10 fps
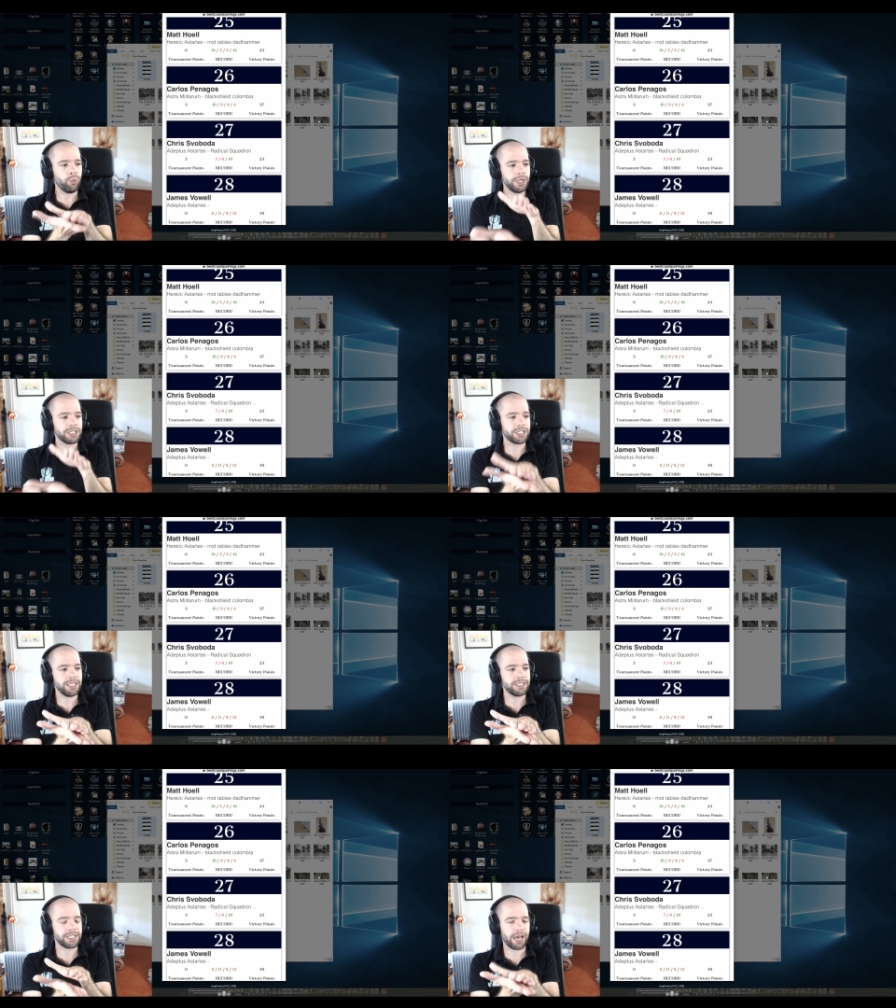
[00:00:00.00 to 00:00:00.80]
Which
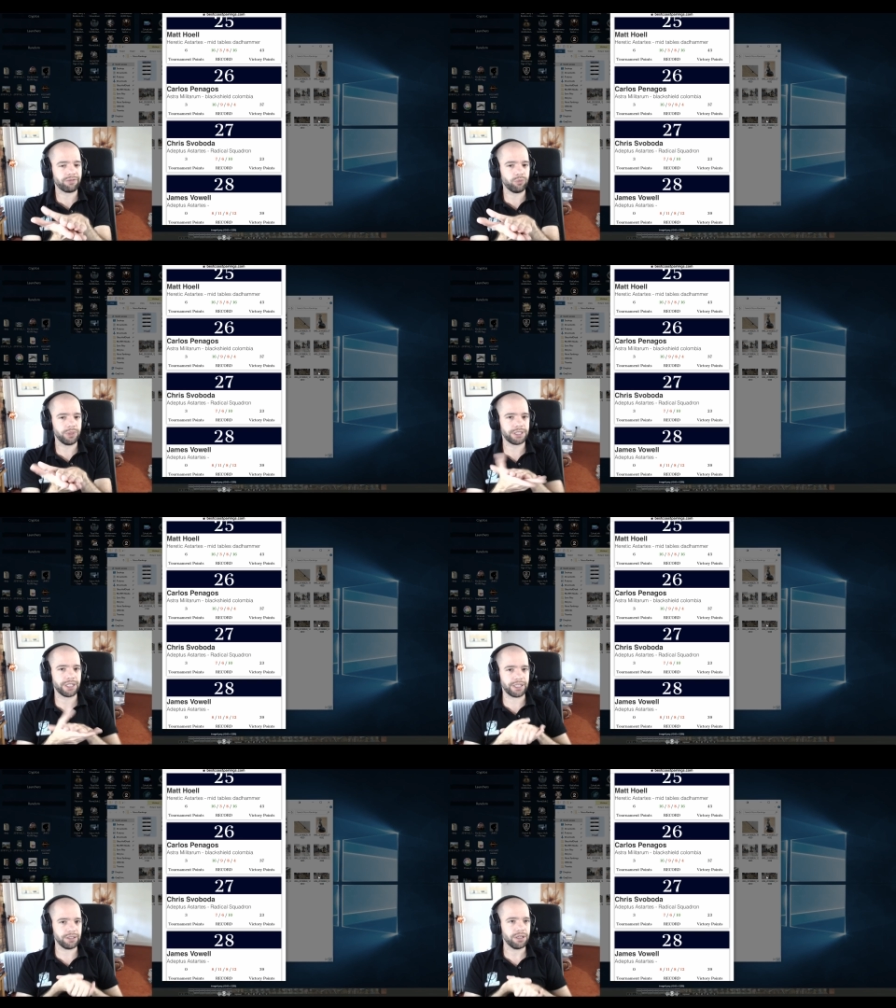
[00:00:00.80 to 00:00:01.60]
lists haven't we
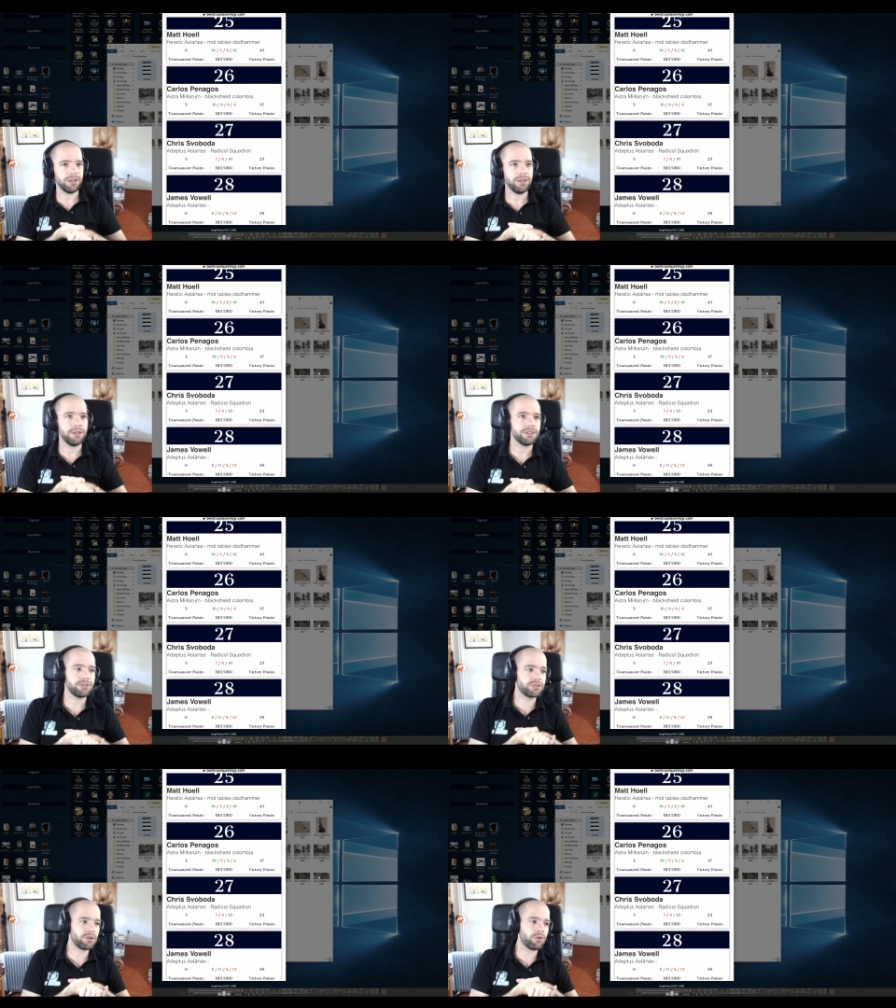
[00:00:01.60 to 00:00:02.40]
seen?
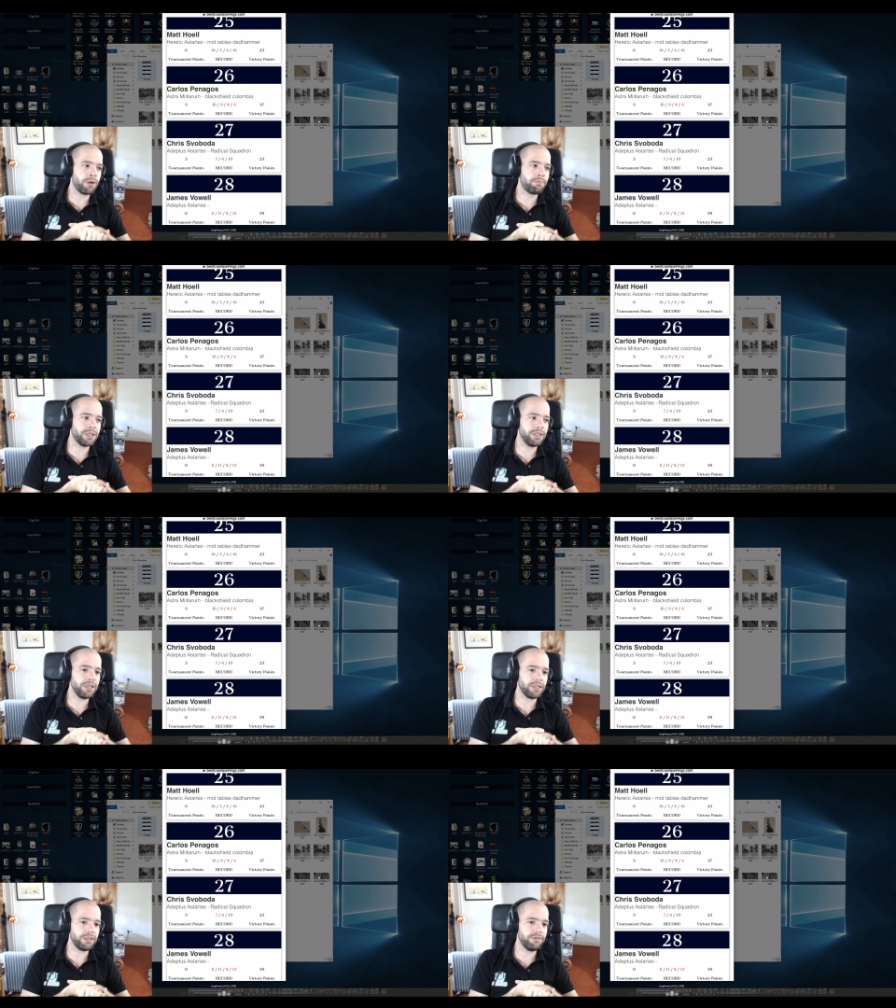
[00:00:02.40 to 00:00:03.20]
So I
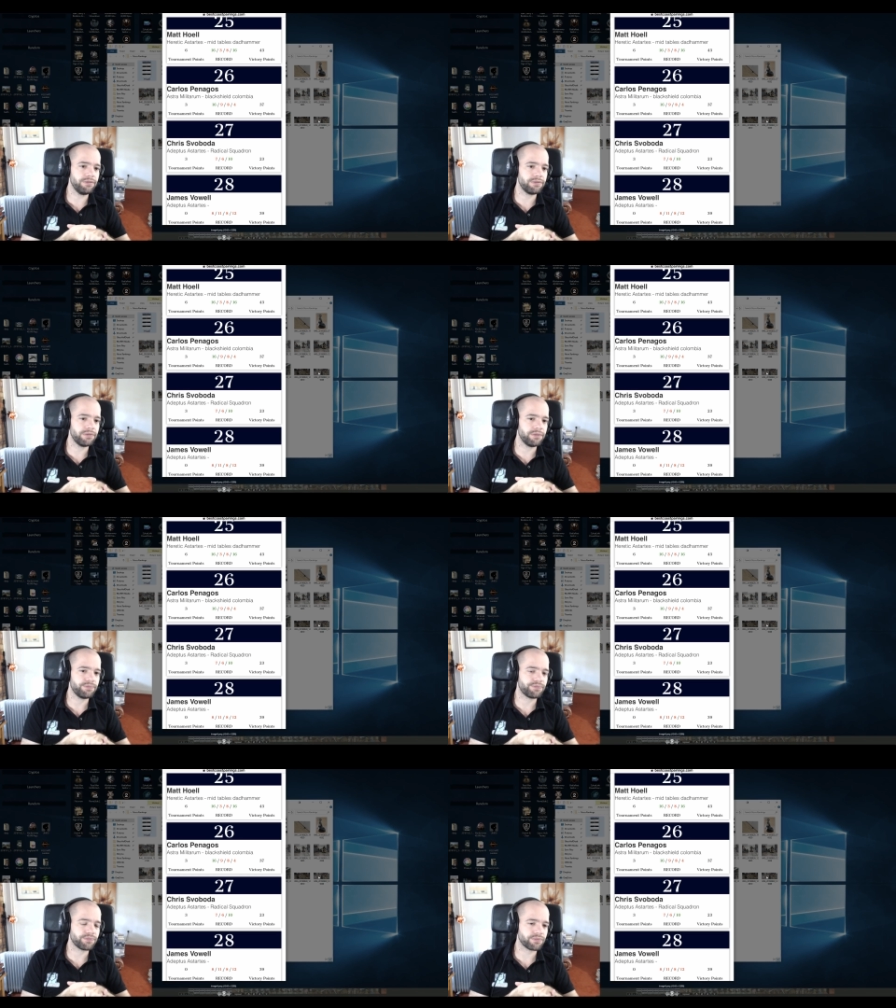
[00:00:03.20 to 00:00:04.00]
believe...
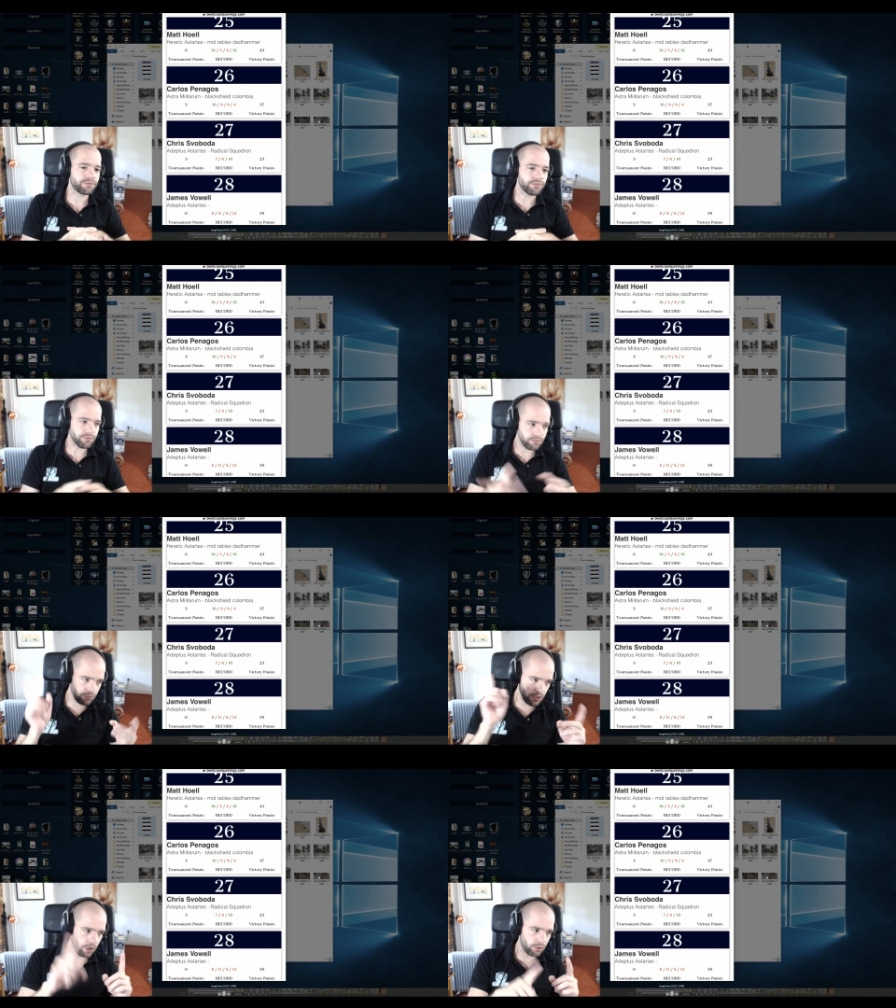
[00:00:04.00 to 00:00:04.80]

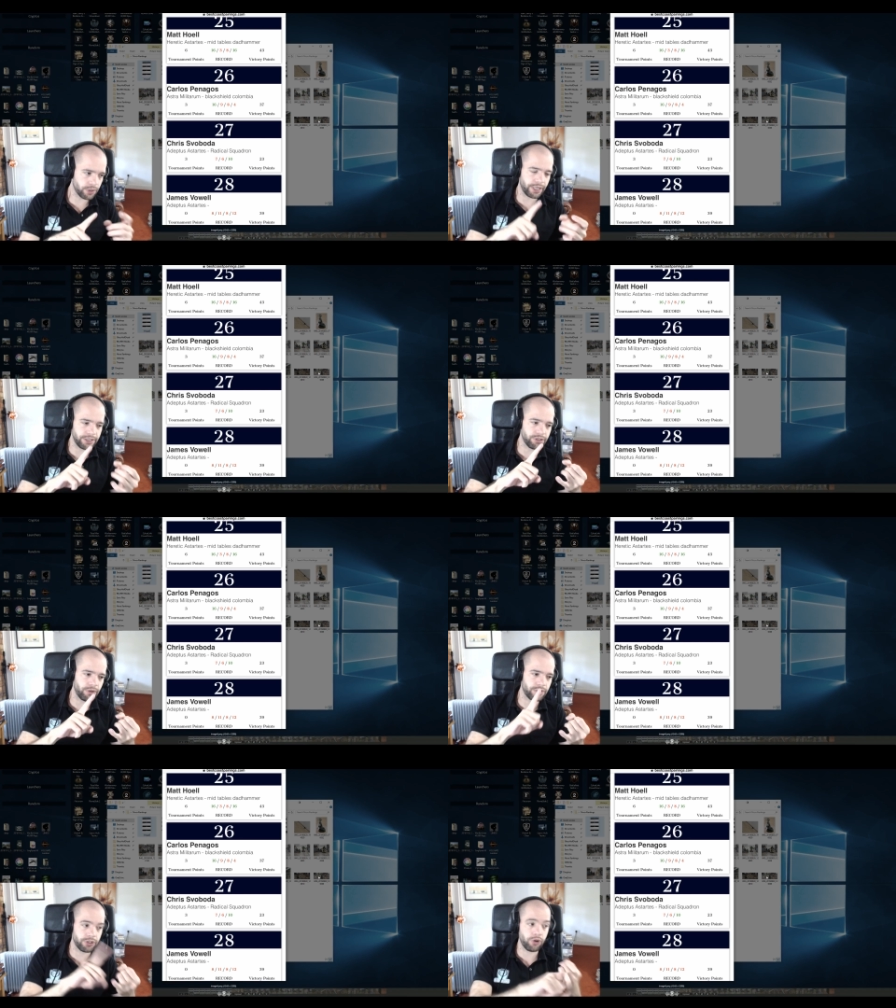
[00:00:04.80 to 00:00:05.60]
oh, okay, so
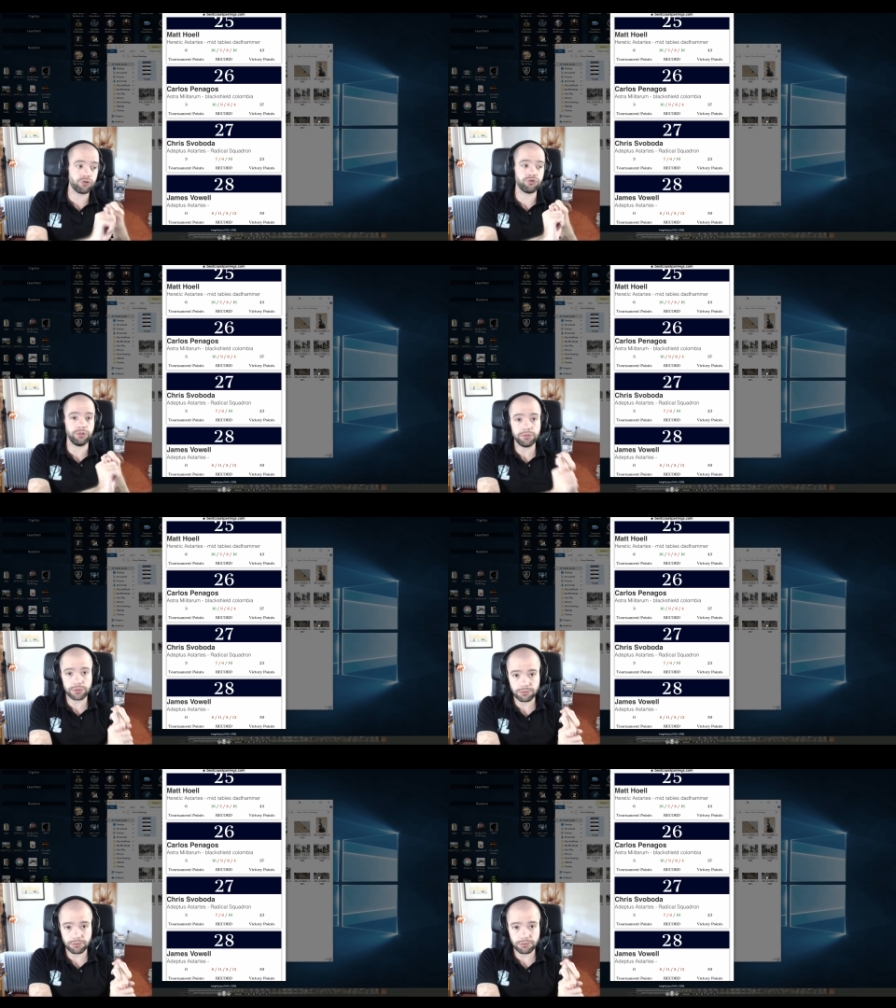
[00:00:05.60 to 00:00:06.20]
there's no Kroot.